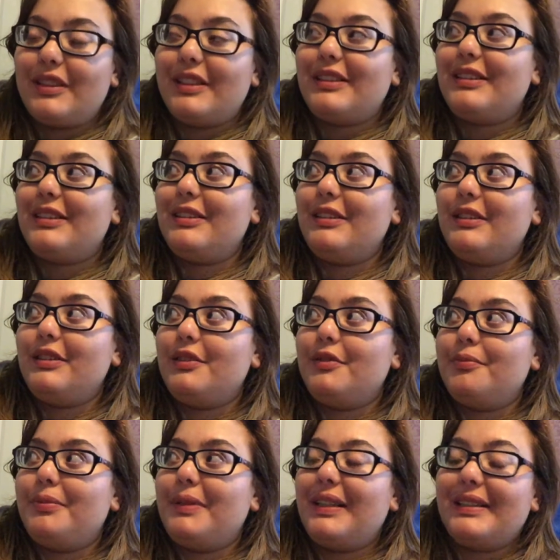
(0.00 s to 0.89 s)
Jesse
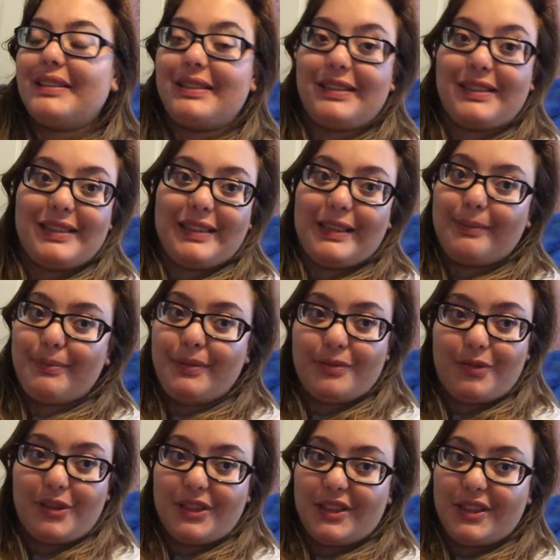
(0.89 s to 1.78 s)
Duplantis and I've
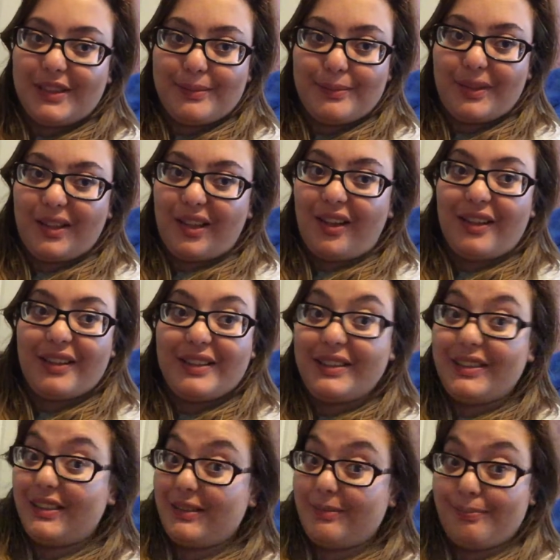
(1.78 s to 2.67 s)
been watching him a lot.
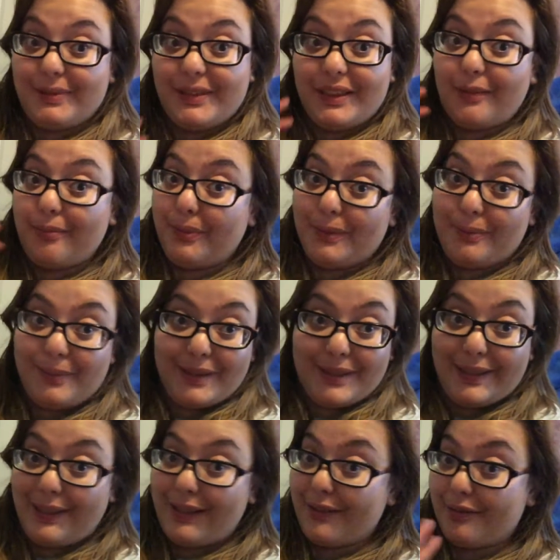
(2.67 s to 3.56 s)
He's been helping
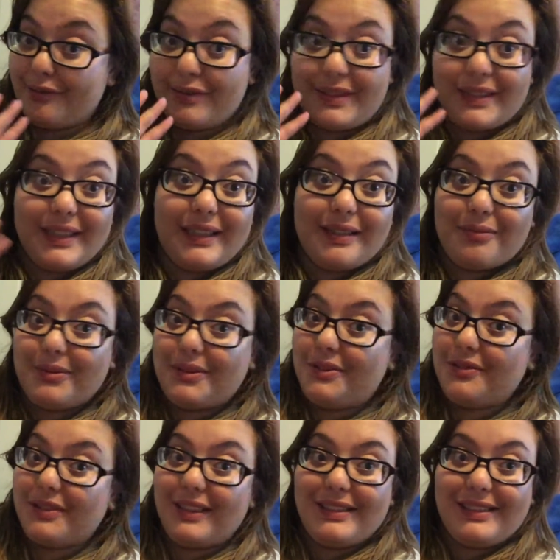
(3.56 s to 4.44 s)
me and I don't care
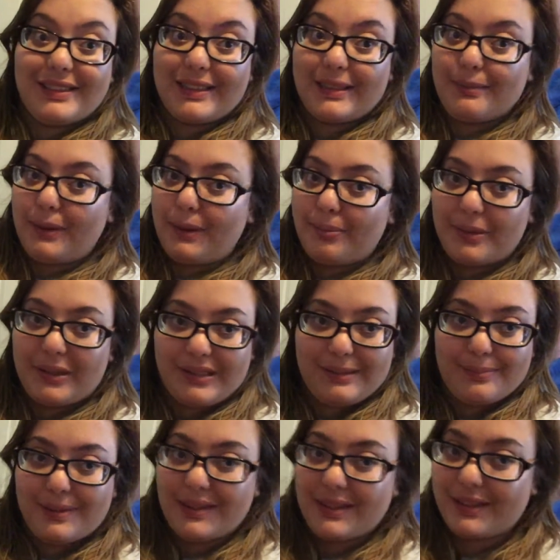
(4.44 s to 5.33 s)
what you guys think about
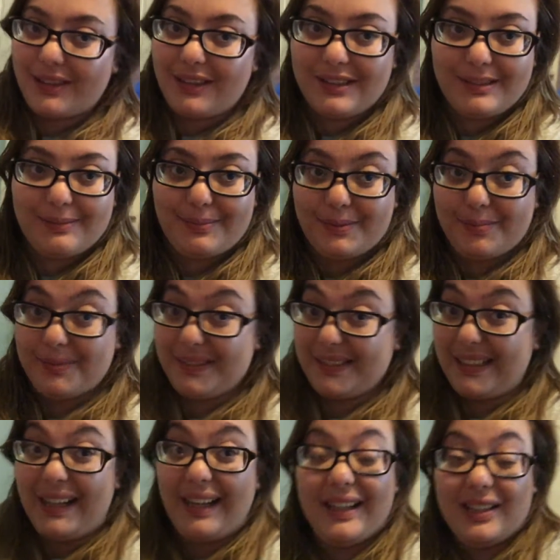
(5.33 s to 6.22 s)
Prosper Gospel.
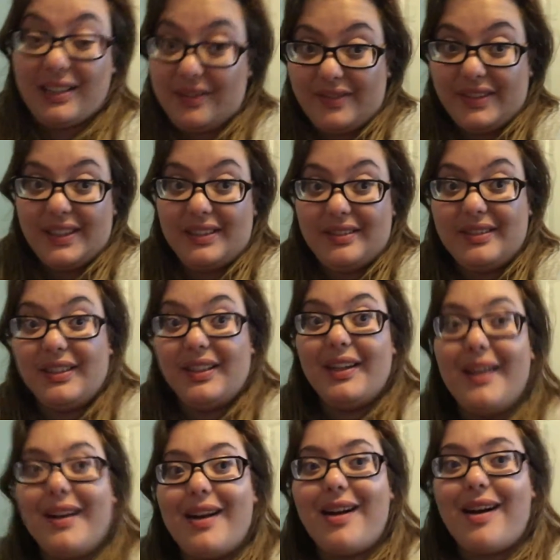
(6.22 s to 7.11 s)
I love it.
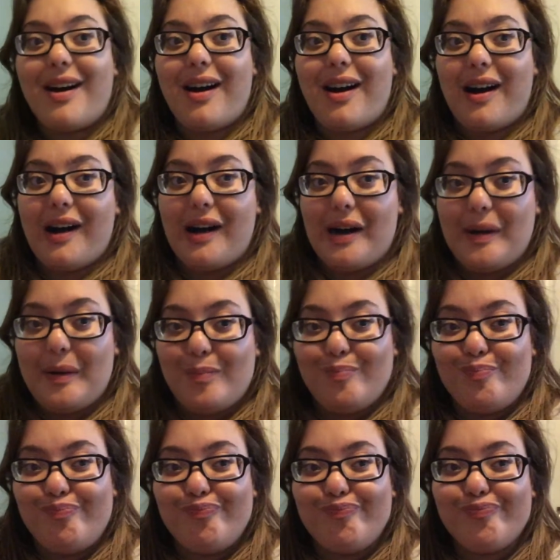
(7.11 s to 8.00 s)

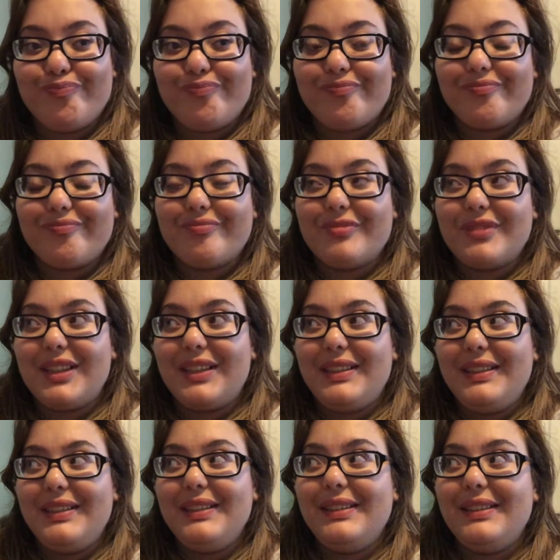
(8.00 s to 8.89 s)
Um,
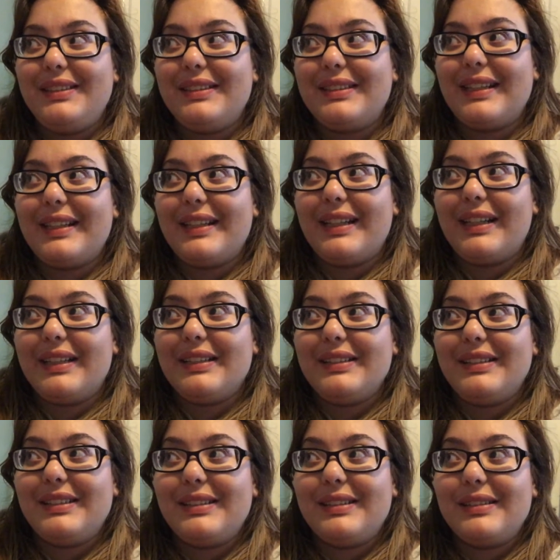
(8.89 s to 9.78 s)
he said at
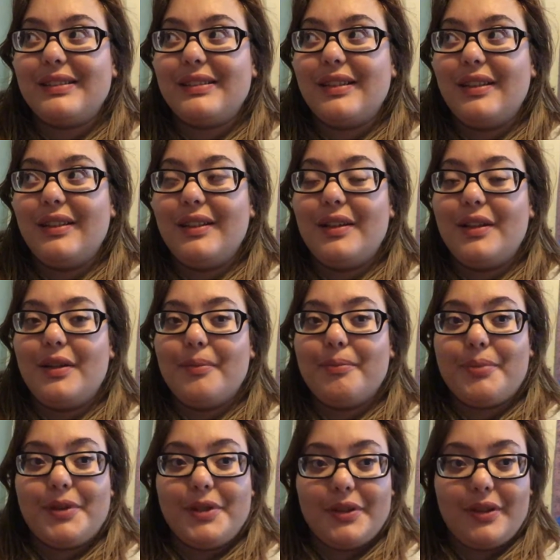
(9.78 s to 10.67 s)
his
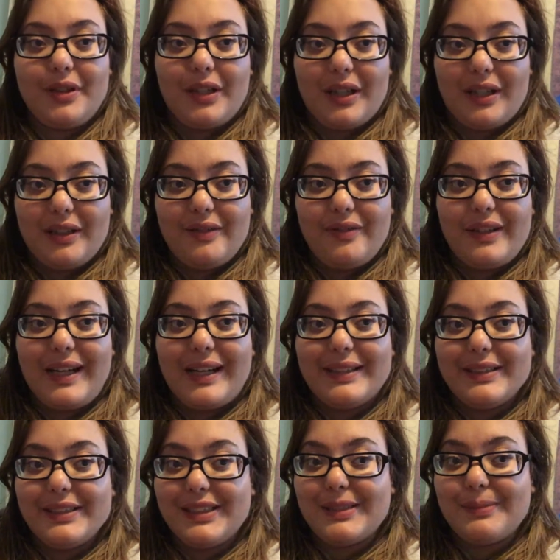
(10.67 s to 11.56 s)
Love
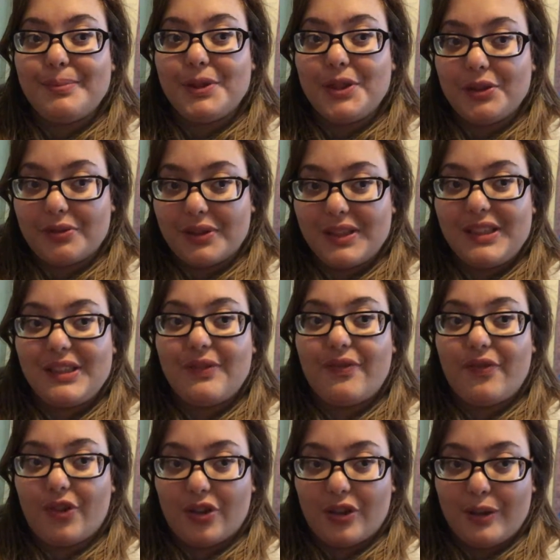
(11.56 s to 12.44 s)
at its purest
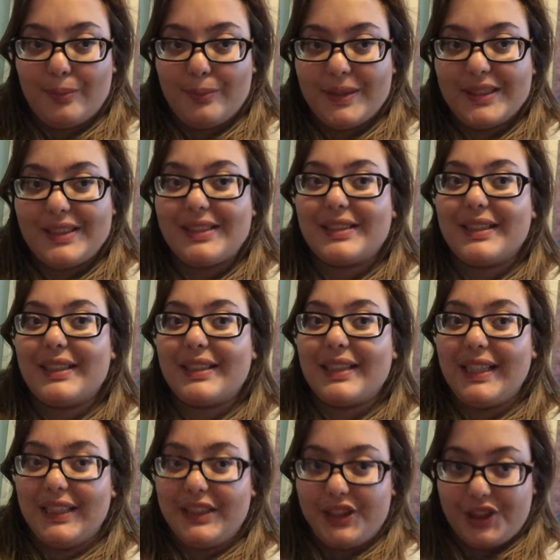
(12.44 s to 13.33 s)
form is
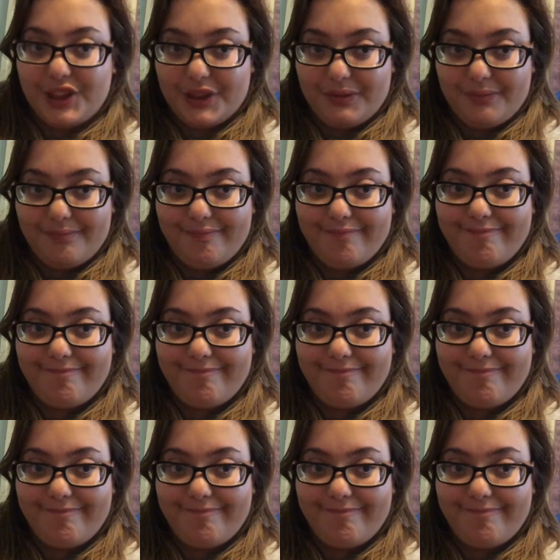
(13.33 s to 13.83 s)
dedication.